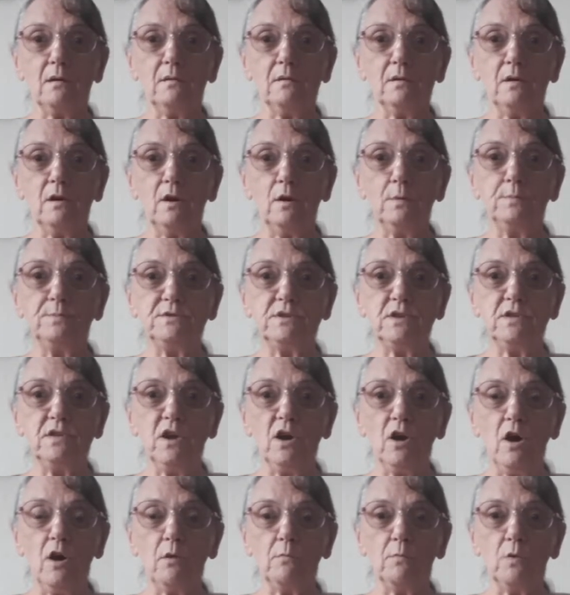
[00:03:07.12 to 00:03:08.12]
up to the
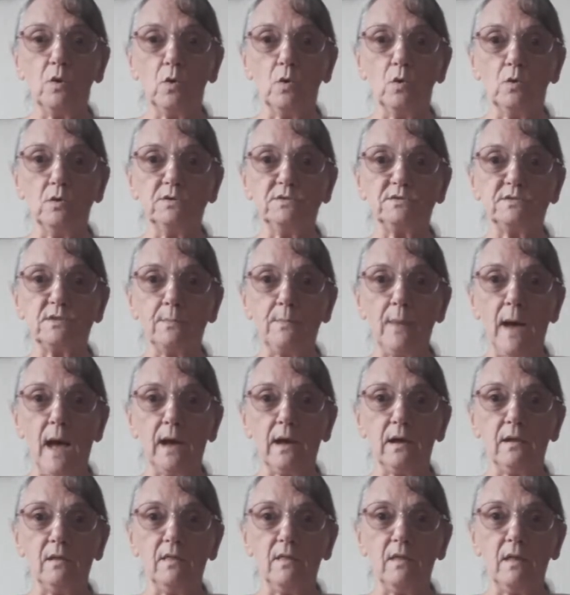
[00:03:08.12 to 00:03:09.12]
armholes, the back
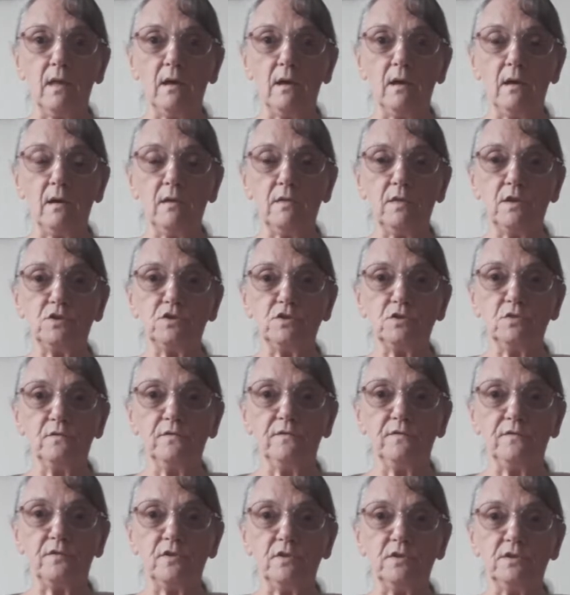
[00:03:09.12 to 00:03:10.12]
and the two
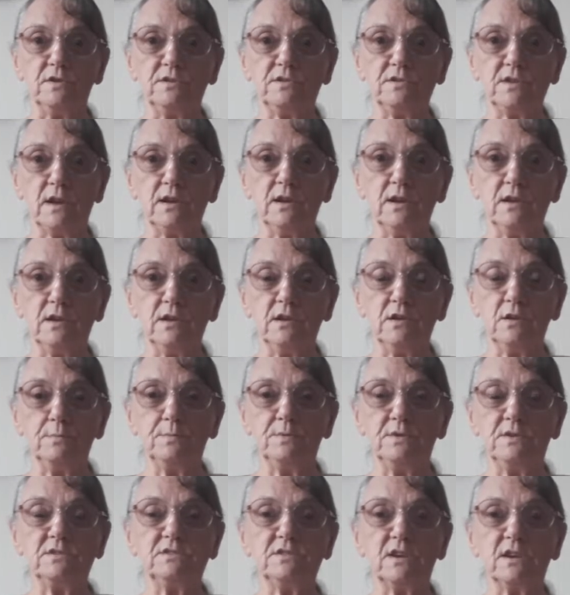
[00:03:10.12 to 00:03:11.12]
fronts. I knitted up
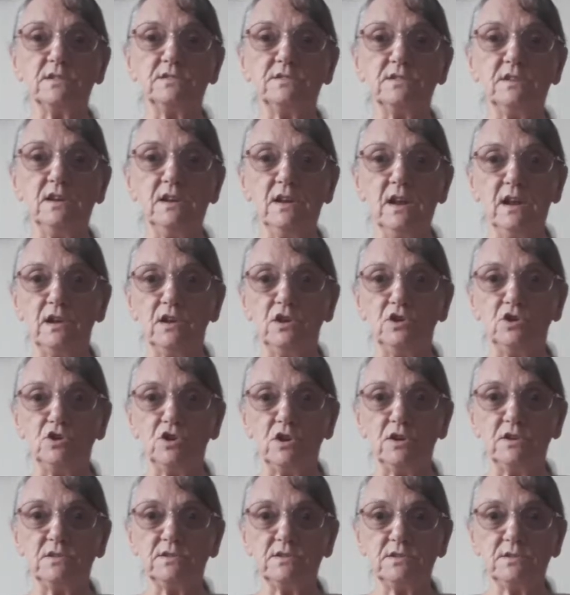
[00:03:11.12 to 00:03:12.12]
to 16
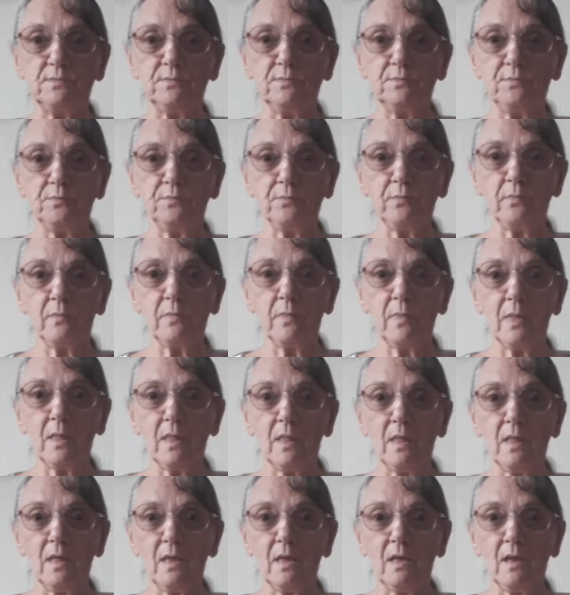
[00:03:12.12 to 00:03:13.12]
inches.
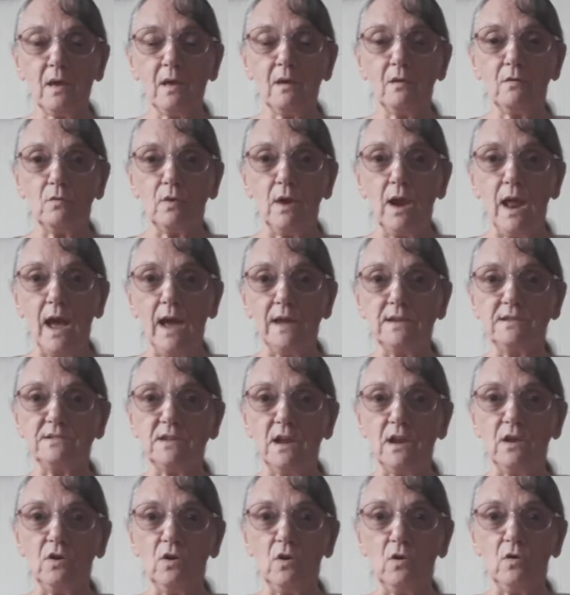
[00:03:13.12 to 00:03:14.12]
Well, I
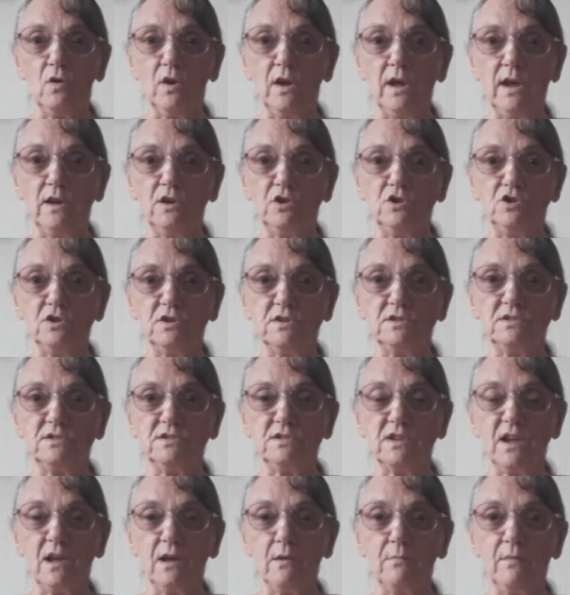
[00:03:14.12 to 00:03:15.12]
still call it inches.
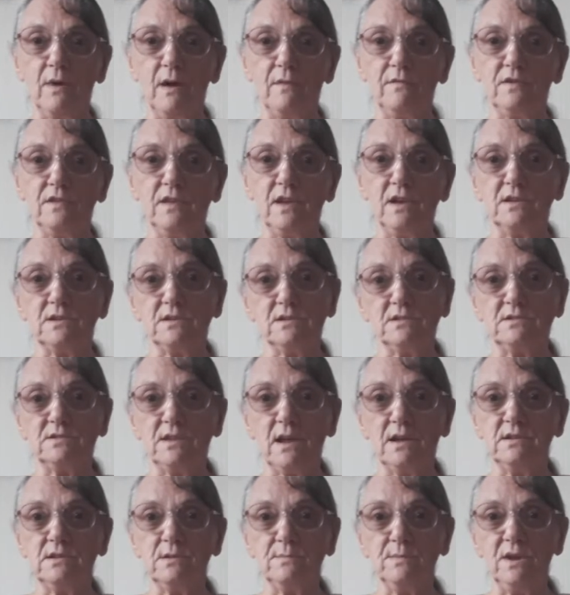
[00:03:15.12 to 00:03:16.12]
Everything's in
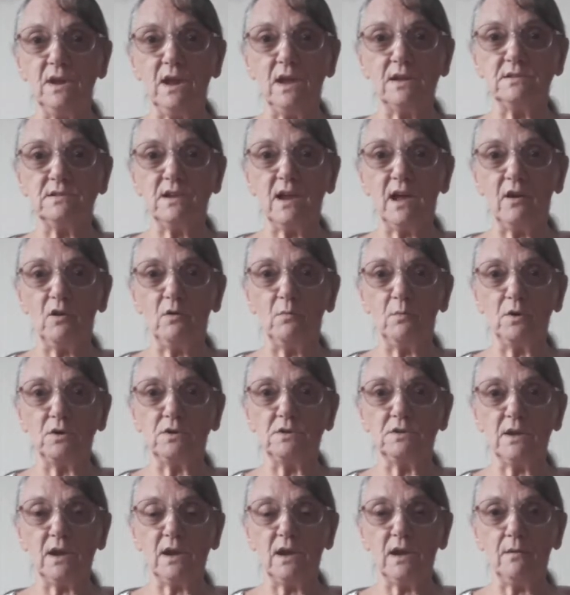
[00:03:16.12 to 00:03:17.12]
centimetres now,
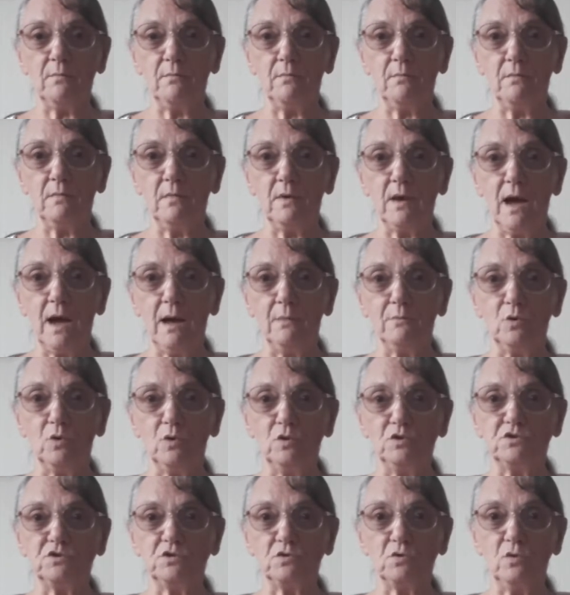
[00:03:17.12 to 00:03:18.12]
but I'm
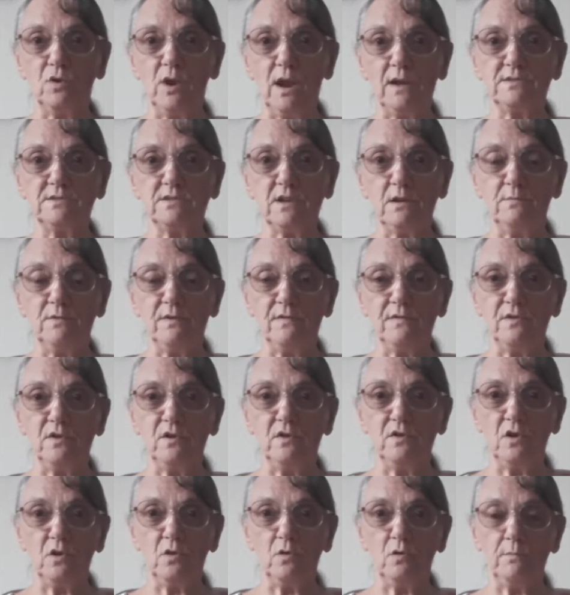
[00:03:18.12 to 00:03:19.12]
old school. I still prefer
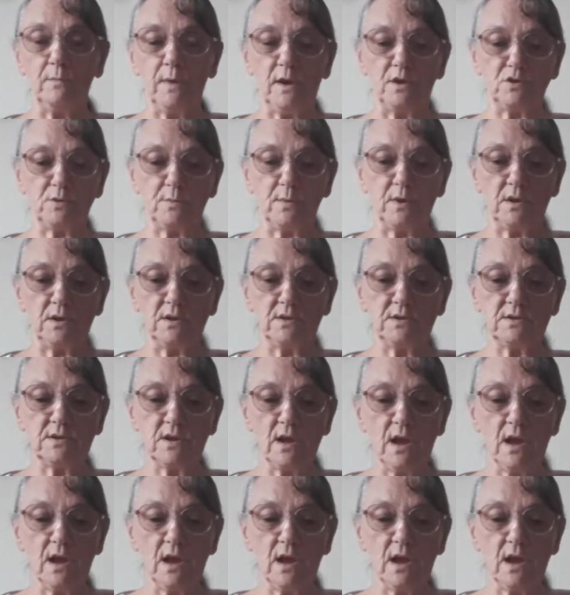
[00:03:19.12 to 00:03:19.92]
the old measurements.